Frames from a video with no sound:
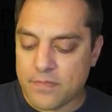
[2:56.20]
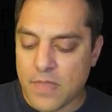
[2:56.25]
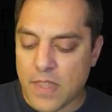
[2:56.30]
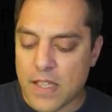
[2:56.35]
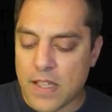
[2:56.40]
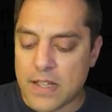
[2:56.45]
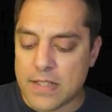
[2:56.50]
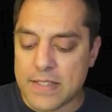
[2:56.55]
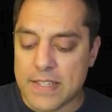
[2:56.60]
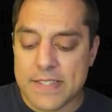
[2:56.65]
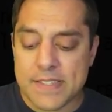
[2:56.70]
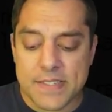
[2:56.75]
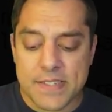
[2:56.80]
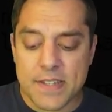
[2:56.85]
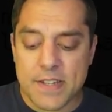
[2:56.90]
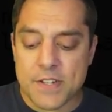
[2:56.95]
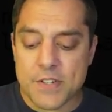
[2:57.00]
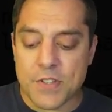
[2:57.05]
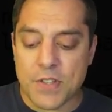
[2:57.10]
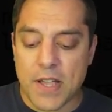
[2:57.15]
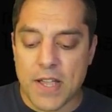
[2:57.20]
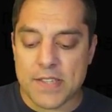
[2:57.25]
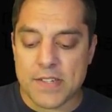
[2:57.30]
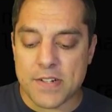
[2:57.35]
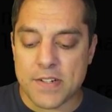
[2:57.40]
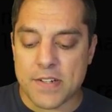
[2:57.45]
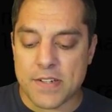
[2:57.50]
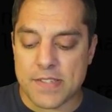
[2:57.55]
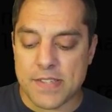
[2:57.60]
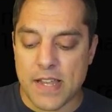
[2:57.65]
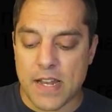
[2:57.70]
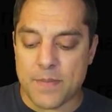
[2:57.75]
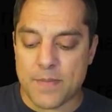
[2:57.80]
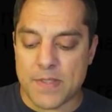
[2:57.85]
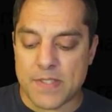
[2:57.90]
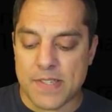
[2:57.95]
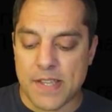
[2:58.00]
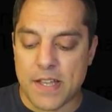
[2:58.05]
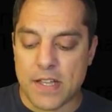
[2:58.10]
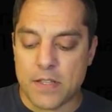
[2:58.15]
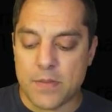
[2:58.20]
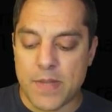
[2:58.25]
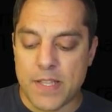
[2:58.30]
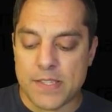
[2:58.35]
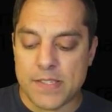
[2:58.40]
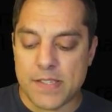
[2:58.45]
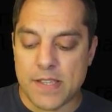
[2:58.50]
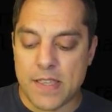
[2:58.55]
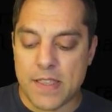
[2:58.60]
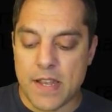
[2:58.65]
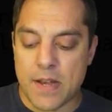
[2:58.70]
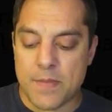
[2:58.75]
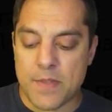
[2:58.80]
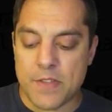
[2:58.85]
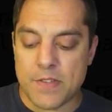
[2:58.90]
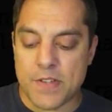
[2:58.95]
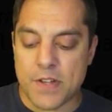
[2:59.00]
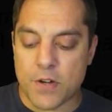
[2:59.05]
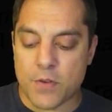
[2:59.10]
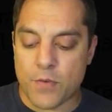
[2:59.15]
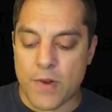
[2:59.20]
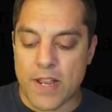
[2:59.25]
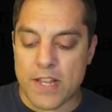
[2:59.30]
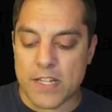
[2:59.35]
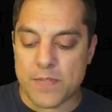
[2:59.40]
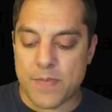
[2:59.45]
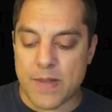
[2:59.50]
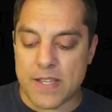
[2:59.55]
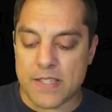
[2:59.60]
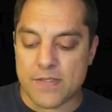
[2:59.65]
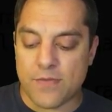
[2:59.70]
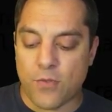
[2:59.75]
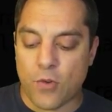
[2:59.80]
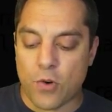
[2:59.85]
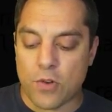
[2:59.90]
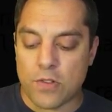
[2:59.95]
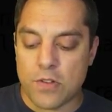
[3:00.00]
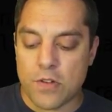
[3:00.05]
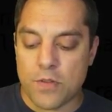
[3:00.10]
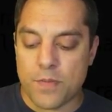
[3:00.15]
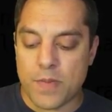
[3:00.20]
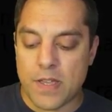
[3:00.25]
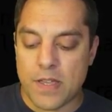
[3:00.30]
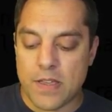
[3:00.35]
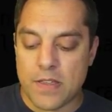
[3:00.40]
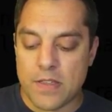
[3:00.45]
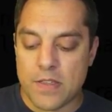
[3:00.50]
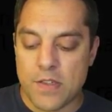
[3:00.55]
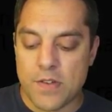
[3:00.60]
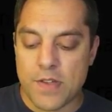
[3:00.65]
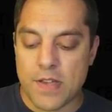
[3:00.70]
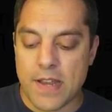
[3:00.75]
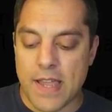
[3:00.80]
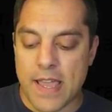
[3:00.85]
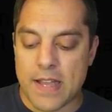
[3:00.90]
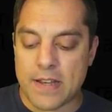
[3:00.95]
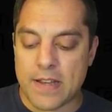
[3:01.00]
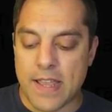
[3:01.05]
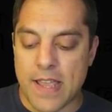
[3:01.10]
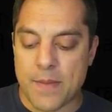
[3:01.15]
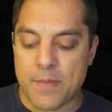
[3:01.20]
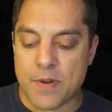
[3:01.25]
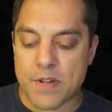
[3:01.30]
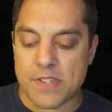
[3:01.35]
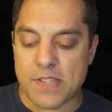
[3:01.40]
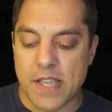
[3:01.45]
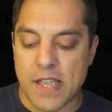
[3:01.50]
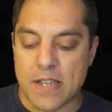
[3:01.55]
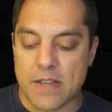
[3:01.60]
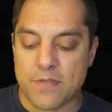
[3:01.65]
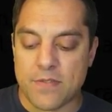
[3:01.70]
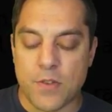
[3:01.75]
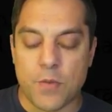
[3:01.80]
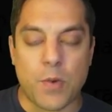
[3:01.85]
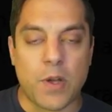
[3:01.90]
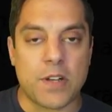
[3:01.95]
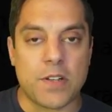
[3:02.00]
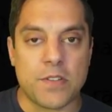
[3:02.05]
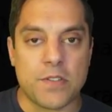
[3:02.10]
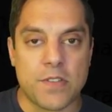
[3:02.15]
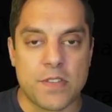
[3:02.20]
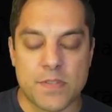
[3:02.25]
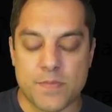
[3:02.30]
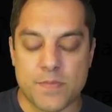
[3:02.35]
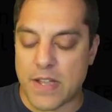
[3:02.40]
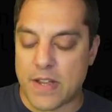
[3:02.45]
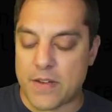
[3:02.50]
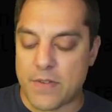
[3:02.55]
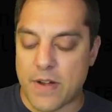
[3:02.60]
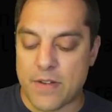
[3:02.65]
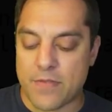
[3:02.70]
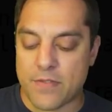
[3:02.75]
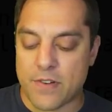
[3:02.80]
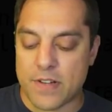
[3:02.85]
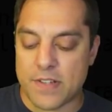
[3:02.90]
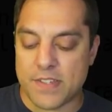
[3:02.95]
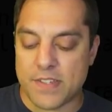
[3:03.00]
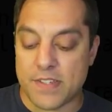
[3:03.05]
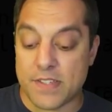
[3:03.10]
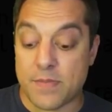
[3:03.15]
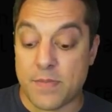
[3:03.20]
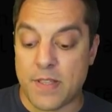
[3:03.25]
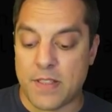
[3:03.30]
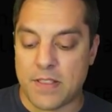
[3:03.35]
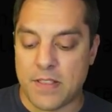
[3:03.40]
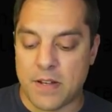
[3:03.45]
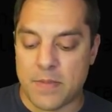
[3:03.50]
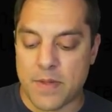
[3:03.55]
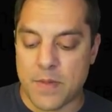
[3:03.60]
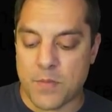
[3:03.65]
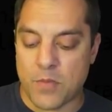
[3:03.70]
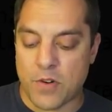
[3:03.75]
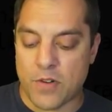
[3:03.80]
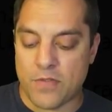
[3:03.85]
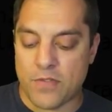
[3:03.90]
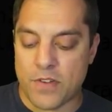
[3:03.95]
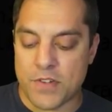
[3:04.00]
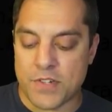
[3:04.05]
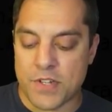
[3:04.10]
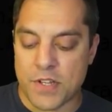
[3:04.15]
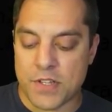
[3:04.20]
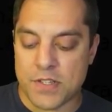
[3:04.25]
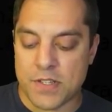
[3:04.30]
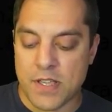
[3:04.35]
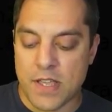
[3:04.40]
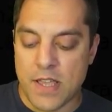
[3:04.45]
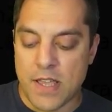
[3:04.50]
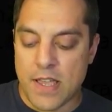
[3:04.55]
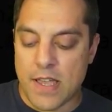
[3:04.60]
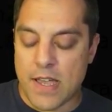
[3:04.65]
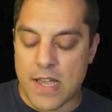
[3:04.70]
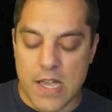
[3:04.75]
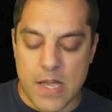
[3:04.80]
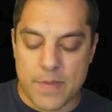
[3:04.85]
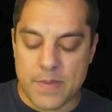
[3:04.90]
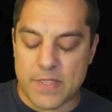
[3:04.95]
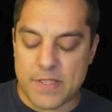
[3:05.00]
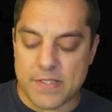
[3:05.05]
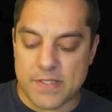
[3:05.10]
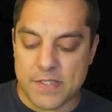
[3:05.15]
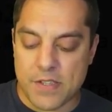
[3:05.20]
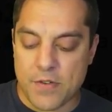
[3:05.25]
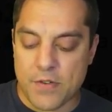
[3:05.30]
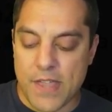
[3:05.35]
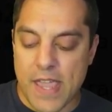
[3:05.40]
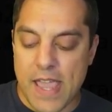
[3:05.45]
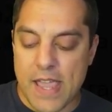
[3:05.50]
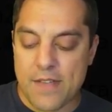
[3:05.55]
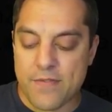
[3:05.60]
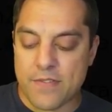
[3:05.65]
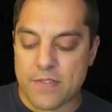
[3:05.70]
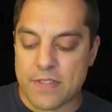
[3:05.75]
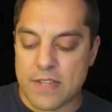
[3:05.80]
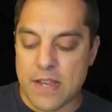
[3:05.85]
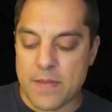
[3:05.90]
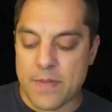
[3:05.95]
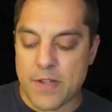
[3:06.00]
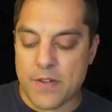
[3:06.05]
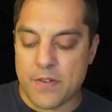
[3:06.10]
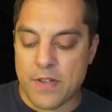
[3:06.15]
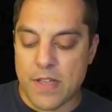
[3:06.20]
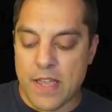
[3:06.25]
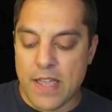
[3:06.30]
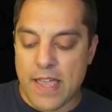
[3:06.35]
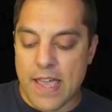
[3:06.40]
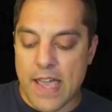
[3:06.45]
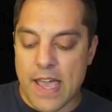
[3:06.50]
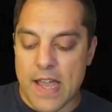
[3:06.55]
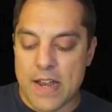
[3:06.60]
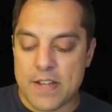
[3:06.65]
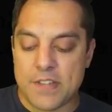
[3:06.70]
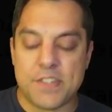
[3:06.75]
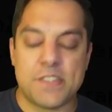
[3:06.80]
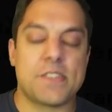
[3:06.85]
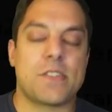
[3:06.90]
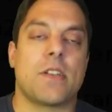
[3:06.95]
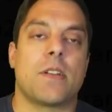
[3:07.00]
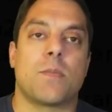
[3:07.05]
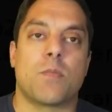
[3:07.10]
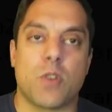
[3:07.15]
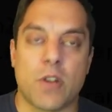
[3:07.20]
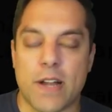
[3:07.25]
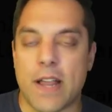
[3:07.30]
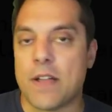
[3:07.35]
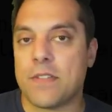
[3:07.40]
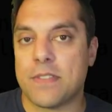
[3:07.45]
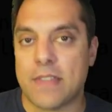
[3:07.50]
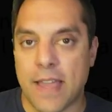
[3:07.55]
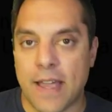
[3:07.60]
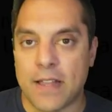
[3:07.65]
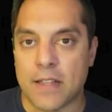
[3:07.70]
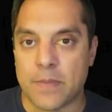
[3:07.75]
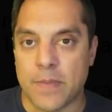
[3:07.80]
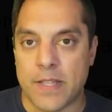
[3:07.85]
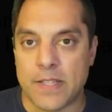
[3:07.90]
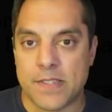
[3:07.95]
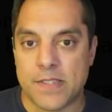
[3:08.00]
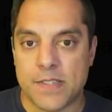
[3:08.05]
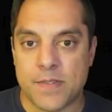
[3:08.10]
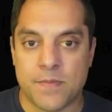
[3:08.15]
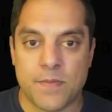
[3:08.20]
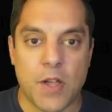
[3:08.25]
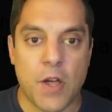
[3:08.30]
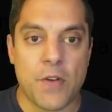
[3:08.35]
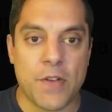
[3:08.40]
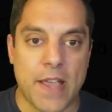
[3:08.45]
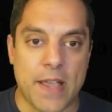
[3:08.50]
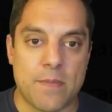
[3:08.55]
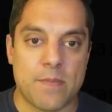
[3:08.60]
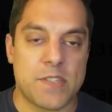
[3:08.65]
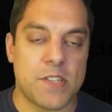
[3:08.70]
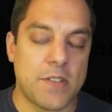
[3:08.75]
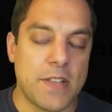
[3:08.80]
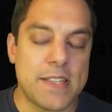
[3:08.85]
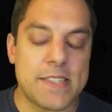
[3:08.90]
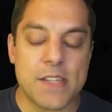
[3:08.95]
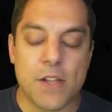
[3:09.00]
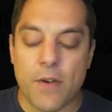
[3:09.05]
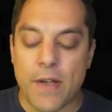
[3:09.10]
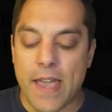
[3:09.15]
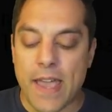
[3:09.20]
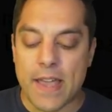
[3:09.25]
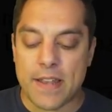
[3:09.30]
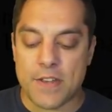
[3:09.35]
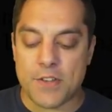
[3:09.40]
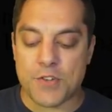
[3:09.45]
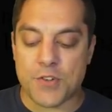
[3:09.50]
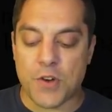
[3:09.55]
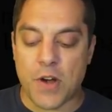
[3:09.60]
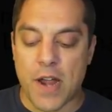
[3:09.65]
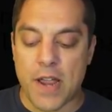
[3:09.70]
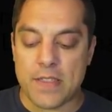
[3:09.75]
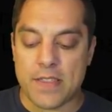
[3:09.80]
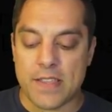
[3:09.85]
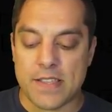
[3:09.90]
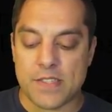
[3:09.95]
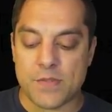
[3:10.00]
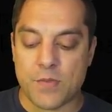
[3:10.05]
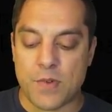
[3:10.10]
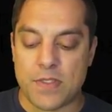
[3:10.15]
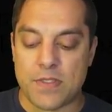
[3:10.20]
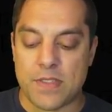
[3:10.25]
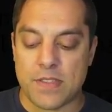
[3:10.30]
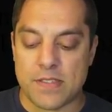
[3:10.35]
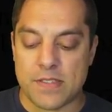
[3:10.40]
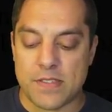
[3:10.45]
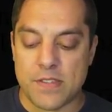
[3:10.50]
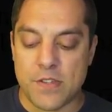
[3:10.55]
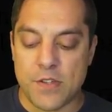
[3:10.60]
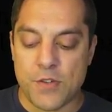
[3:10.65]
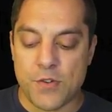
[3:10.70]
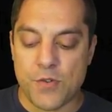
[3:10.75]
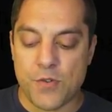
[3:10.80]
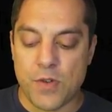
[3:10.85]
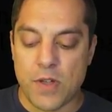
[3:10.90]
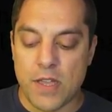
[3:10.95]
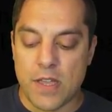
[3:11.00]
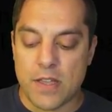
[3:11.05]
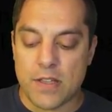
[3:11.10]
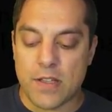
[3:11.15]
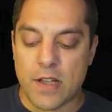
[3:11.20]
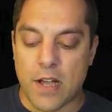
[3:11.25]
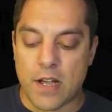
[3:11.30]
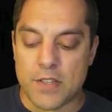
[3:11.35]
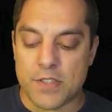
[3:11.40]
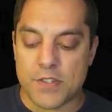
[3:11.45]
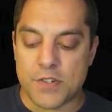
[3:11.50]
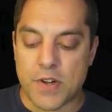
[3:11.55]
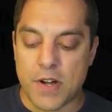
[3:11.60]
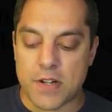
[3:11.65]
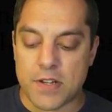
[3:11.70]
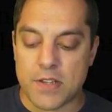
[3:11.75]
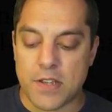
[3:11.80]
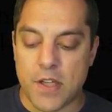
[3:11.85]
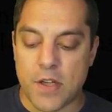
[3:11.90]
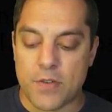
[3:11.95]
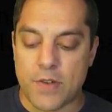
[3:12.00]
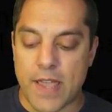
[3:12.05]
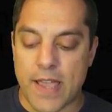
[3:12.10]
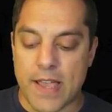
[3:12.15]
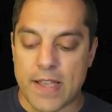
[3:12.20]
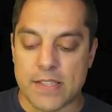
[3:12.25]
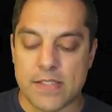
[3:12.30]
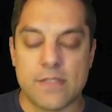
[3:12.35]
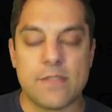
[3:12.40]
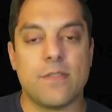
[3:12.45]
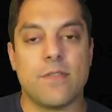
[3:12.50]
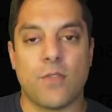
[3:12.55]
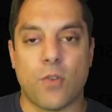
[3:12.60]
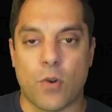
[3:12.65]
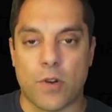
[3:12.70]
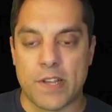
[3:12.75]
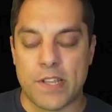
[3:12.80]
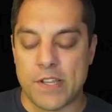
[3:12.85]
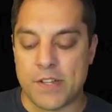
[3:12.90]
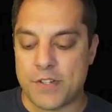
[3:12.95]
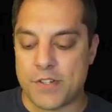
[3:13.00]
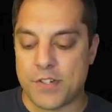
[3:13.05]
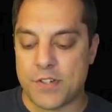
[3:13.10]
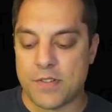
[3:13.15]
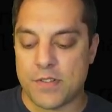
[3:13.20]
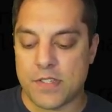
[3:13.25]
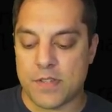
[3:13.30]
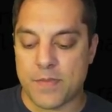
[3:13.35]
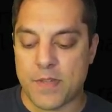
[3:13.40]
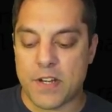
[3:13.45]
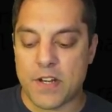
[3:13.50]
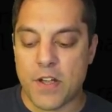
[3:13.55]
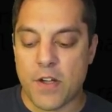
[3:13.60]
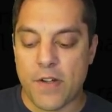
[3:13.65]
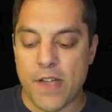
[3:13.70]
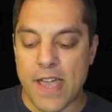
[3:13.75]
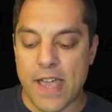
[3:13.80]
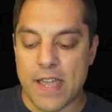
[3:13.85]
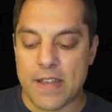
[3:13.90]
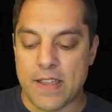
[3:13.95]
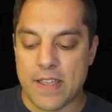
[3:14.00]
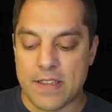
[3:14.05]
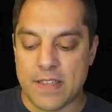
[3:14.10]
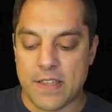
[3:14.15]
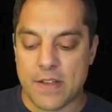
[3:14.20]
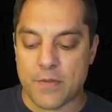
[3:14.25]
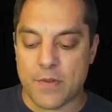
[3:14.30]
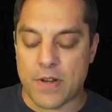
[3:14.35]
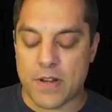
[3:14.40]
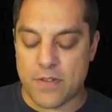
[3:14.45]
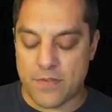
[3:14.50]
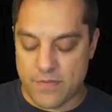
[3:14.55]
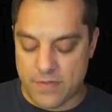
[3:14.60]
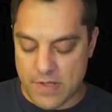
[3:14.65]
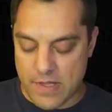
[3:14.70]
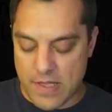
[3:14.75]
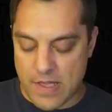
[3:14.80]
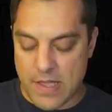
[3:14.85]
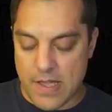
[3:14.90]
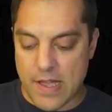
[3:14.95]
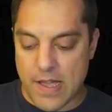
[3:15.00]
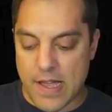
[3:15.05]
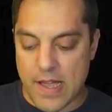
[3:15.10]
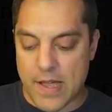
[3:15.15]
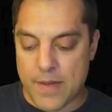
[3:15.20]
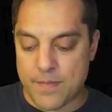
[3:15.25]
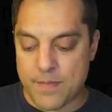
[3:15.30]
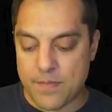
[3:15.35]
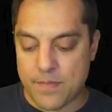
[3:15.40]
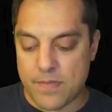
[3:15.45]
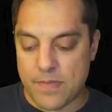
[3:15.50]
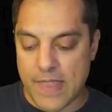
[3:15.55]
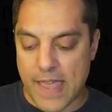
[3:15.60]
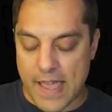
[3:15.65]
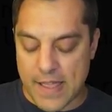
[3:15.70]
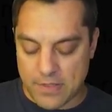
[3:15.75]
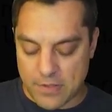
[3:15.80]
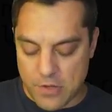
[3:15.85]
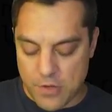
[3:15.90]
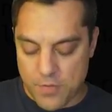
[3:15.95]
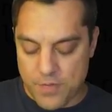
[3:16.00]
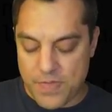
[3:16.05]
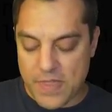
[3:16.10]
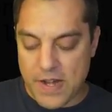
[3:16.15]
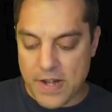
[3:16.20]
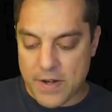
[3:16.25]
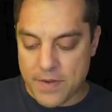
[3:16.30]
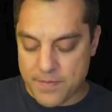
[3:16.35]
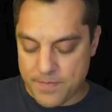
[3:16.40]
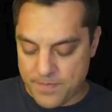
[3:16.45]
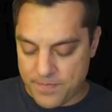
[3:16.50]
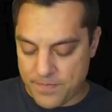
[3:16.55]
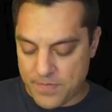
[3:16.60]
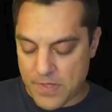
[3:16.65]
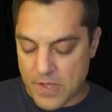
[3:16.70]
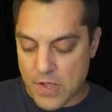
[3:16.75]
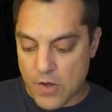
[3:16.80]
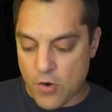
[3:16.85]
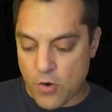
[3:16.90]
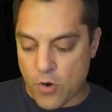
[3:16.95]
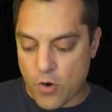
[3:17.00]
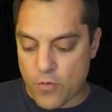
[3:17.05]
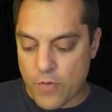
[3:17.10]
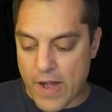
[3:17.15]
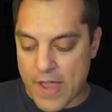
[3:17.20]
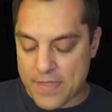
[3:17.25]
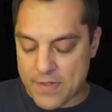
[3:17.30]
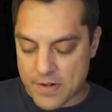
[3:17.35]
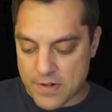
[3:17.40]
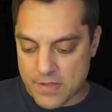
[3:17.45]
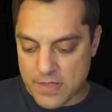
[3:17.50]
a list initializer to set up its elements, and then I'm using a range-based for loop. You could add an ampersand if you want to do this reference, just to be a little bit more efficient, uh, but this is okay for the demo, and it's just going to print out the elements. Okay, so let's go ahead and try this with this new construct known as for each. So I'm going to go ahead and get rid of um, that loop there, or rather,